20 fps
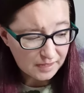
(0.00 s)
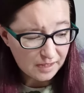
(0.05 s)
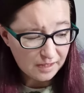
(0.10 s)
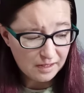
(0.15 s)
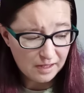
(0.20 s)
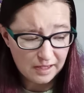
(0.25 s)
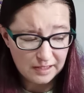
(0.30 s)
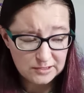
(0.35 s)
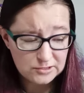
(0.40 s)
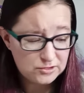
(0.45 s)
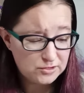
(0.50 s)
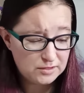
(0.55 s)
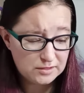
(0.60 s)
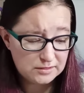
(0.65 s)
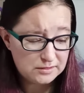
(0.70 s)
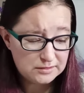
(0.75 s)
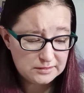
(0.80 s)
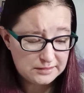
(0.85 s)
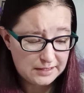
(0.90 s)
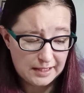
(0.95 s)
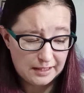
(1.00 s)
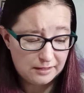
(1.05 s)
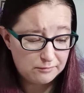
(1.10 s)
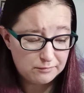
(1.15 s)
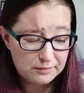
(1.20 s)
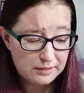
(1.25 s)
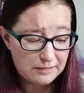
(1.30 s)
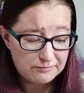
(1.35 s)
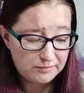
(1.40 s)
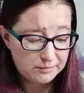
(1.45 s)
I sure as heck would
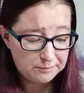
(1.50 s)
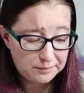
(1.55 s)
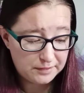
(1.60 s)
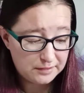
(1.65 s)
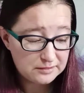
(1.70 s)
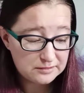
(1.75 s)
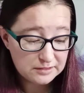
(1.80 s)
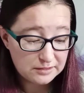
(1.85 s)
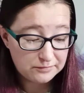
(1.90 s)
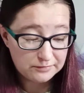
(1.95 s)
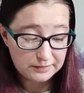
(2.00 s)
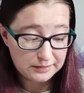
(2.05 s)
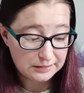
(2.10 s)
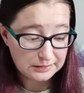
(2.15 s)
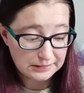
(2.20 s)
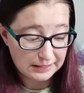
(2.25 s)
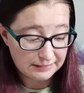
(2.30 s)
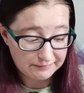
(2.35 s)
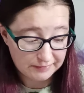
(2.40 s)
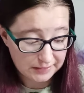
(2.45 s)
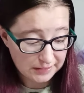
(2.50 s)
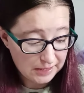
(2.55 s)
never have been Slytherin 11.